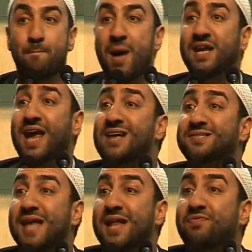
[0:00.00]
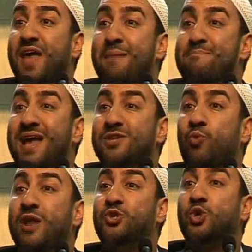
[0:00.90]
Bani Asad, their
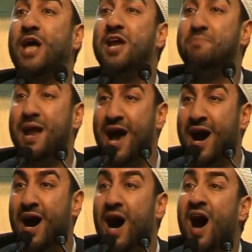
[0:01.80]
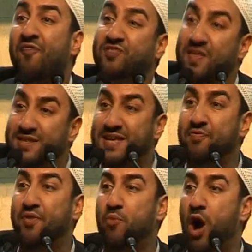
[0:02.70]
men went to Karbala after the
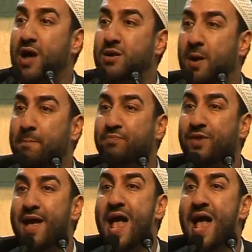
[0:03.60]
10th of Muharram.